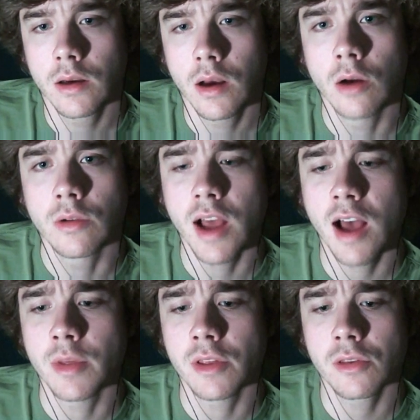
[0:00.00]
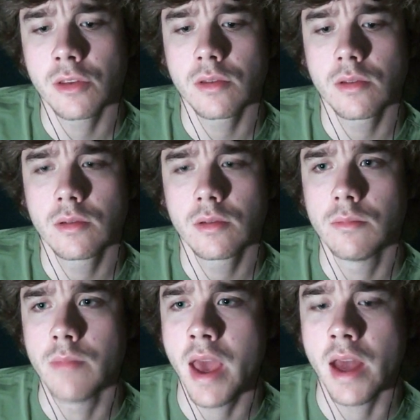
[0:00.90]
Oh, Thomas,
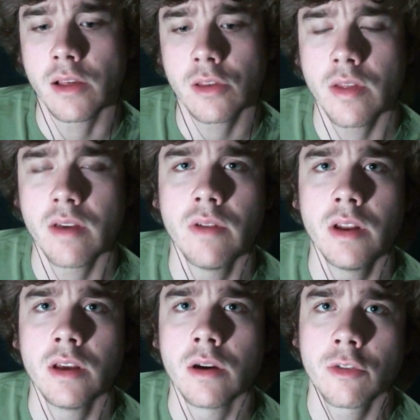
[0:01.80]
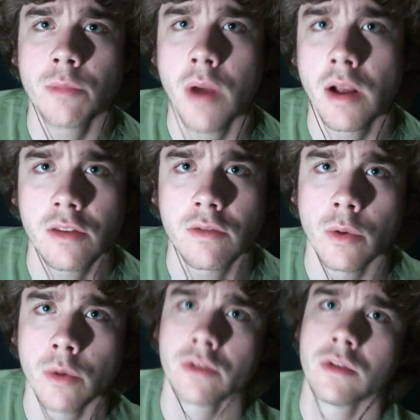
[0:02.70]
man, I saw that video response of
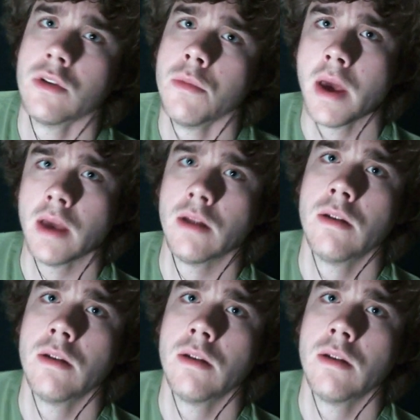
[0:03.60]
yours that you made.